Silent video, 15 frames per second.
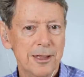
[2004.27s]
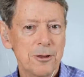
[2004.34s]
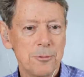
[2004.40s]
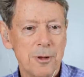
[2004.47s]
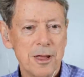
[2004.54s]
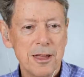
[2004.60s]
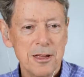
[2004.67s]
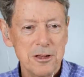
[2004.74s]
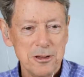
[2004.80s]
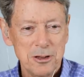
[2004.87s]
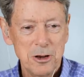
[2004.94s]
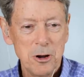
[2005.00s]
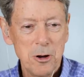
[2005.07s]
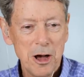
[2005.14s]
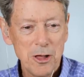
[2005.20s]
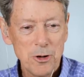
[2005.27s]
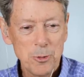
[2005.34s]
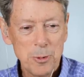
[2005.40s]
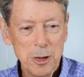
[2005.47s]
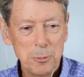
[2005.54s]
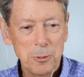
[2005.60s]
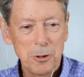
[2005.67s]
that you know other
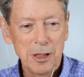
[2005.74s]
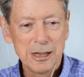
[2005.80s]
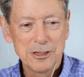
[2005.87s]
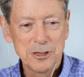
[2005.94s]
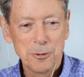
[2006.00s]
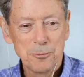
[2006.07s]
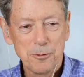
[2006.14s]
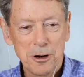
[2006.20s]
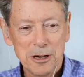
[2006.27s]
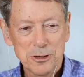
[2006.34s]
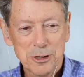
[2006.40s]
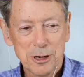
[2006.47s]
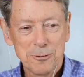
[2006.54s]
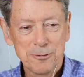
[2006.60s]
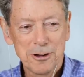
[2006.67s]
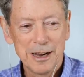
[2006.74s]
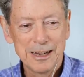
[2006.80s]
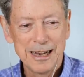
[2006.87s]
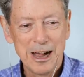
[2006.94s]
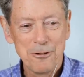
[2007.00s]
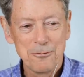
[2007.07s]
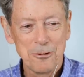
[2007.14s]
people like Jim French can
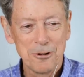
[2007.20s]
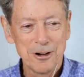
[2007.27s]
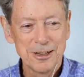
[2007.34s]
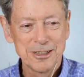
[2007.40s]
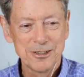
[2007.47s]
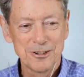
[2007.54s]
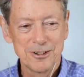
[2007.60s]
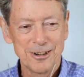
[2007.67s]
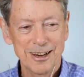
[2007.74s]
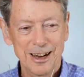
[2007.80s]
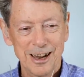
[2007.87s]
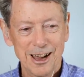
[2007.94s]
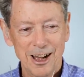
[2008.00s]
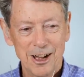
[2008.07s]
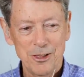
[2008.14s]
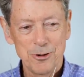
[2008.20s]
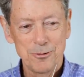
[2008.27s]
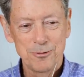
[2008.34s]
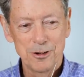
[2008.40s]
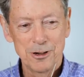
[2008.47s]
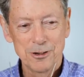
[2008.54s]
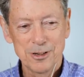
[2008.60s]
find out for us, or other
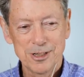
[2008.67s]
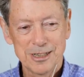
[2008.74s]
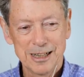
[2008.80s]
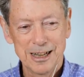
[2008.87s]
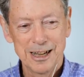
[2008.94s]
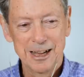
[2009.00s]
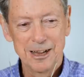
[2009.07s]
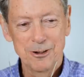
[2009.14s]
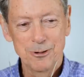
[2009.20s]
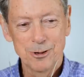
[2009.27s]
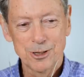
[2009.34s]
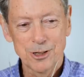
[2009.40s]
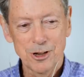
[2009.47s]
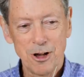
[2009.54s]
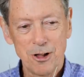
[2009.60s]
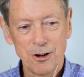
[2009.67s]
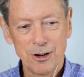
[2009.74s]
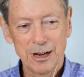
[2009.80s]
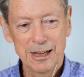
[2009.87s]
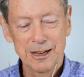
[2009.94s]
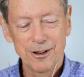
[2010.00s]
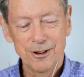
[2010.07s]
folks uh, who are
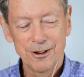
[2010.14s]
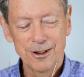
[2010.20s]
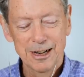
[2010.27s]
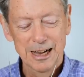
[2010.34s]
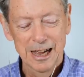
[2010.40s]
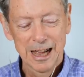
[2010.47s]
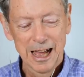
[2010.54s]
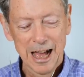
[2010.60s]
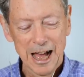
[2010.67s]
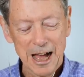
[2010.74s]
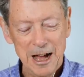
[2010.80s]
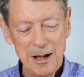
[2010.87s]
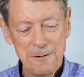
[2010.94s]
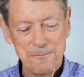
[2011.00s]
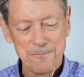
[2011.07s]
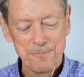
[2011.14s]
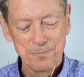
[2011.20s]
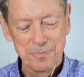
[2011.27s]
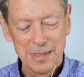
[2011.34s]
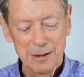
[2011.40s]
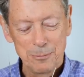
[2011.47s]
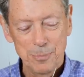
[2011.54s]
scholarly here. Uh,
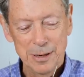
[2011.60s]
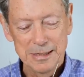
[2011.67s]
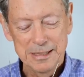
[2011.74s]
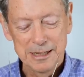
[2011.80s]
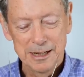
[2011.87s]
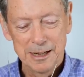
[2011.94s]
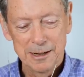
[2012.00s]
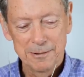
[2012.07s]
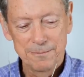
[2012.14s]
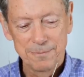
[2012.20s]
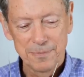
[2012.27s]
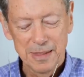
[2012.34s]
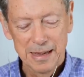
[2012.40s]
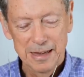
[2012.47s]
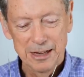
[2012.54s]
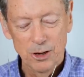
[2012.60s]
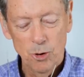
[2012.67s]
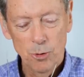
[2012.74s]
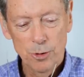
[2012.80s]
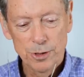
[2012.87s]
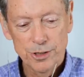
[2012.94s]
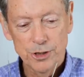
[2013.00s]
but um,
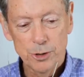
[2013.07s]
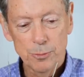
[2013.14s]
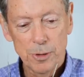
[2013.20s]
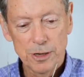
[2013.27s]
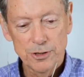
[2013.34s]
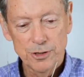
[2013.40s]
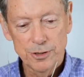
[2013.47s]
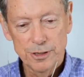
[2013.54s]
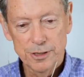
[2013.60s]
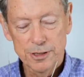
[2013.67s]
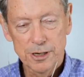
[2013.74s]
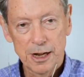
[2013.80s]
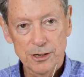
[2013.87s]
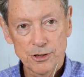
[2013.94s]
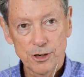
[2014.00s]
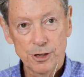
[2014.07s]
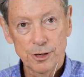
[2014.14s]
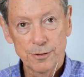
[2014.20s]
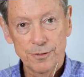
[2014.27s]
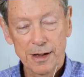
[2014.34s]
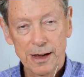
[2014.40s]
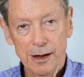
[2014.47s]
nor is there much discussion
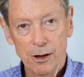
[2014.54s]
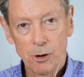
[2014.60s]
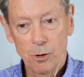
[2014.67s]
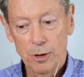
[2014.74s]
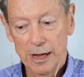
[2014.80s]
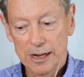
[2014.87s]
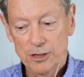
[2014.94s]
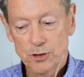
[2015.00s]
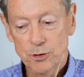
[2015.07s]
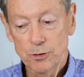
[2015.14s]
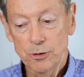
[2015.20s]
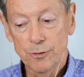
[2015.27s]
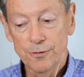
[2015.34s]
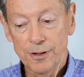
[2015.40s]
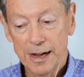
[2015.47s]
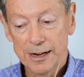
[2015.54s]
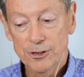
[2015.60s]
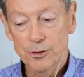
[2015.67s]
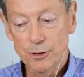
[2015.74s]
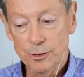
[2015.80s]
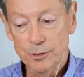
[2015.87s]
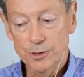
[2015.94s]
of how external
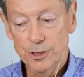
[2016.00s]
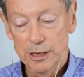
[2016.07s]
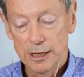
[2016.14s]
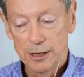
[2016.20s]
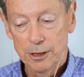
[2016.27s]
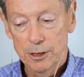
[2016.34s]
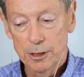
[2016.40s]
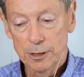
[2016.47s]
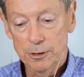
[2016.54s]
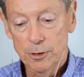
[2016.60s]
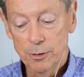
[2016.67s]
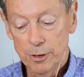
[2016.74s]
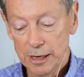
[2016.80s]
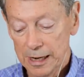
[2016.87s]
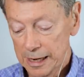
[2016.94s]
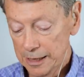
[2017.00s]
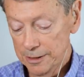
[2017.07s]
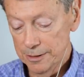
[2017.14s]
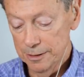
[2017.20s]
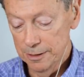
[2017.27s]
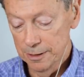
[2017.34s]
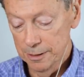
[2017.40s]
factors can
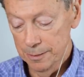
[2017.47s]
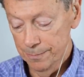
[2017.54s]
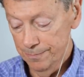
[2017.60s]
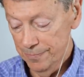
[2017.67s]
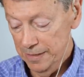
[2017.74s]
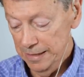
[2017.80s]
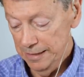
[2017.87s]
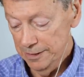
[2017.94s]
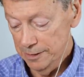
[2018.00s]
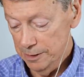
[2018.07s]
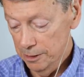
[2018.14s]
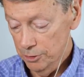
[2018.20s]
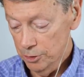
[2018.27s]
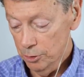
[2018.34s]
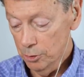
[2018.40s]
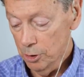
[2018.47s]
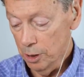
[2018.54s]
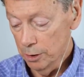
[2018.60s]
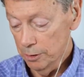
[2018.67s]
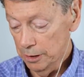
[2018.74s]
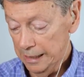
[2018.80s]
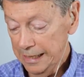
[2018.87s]
create um, these
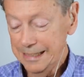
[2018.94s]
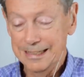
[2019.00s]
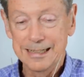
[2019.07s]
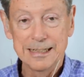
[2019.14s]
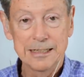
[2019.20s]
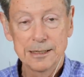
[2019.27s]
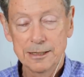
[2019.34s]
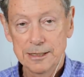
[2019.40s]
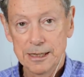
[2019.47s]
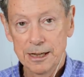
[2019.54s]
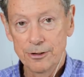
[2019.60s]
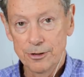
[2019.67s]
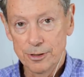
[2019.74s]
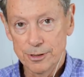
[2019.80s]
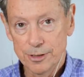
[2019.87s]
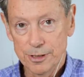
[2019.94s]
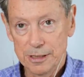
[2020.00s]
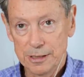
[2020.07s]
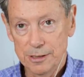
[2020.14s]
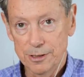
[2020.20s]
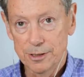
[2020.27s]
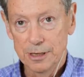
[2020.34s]
so-called latent
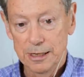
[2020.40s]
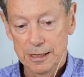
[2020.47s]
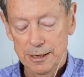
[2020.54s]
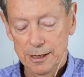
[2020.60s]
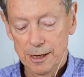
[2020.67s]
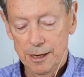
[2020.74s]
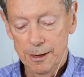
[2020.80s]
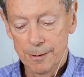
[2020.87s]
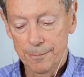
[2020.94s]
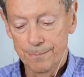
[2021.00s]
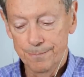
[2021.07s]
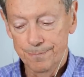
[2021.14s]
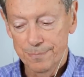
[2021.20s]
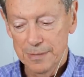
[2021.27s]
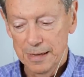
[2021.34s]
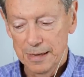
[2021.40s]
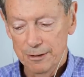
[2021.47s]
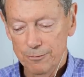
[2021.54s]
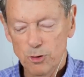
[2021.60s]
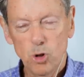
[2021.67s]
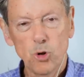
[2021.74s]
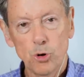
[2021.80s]
tendencies. Um,
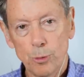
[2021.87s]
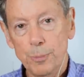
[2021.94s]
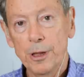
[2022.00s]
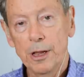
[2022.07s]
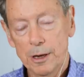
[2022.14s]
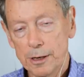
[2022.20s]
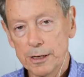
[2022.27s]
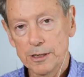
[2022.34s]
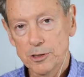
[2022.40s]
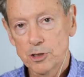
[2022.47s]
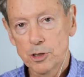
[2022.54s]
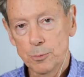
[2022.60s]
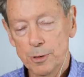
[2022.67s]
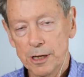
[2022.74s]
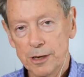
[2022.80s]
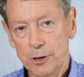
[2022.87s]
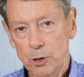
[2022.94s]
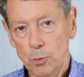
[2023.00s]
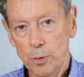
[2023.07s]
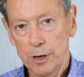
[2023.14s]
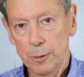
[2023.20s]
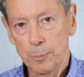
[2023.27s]
vulnerabilities could be
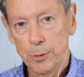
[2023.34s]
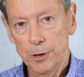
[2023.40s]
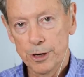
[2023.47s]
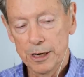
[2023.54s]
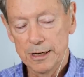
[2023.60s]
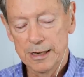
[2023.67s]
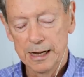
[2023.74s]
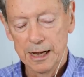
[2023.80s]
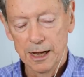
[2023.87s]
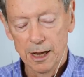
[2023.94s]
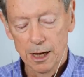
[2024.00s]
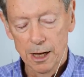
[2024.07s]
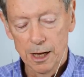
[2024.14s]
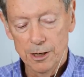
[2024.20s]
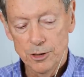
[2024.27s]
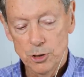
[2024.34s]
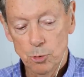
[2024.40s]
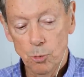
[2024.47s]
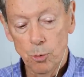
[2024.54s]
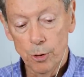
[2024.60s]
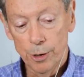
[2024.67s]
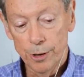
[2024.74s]
another way to put it uh,
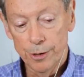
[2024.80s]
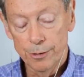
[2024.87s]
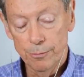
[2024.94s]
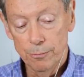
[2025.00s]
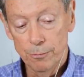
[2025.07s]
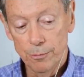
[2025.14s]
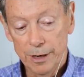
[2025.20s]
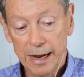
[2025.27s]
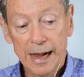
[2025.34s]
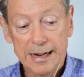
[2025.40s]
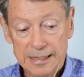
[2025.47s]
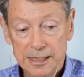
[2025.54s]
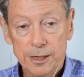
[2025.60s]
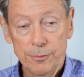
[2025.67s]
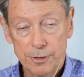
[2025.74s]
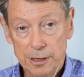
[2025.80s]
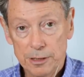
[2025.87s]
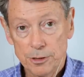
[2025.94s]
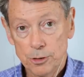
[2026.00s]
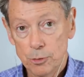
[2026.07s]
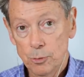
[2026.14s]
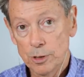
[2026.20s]
toward reactivity
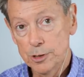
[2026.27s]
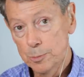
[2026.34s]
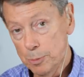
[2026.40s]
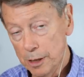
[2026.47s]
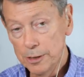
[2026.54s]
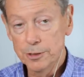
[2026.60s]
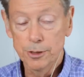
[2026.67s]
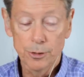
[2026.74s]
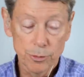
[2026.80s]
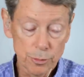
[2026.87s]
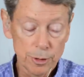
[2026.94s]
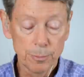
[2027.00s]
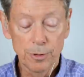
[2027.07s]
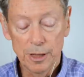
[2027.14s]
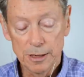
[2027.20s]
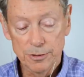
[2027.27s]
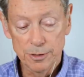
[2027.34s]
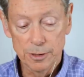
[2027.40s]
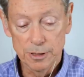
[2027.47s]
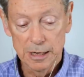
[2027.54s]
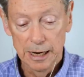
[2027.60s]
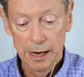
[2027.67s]
to what's pleasant or
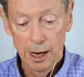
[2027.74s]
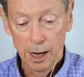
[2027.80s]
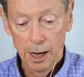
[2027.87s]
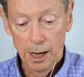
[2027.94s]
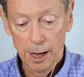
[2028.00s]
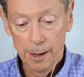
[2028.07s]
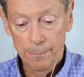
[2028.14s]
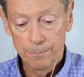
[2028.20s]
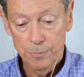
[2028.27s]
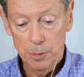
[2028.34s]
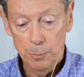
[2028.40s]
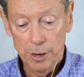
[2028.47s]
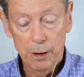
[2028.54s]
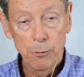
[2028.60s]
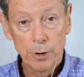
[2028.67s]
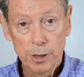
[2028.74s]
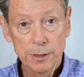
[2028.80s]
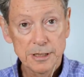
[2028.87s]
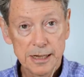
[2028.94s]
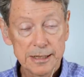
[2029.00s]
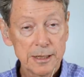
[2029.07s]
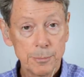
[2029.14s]
unpleasant. Um, but I want to
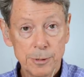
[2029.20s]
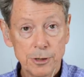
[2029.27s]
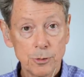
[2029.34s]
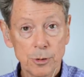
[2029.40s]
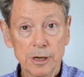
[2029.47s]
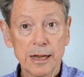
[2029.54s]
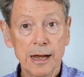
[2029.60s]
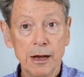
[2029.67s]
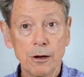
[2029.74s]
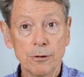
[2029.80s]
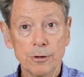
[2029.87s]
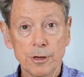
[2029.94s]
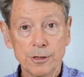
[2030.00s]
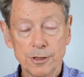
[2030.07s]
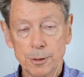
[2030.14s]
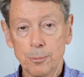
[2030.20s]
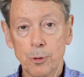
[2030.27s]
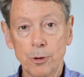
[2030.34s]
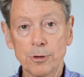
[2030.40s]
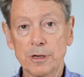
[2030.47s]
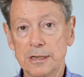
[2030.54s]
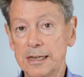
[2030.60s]
take them into account. It's
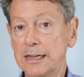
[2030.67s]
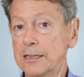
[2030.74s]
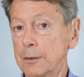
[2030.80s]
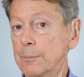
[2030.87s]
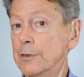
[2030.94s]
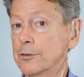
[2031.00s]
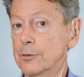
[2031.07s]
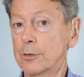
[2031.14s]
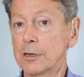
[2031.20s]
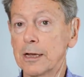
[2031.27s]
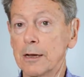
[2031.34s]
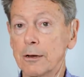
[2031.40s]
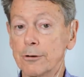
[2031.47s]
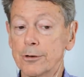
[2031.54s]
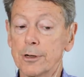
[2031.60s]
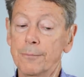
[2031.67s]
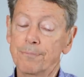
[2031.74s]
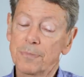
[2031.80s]
important to take them into account.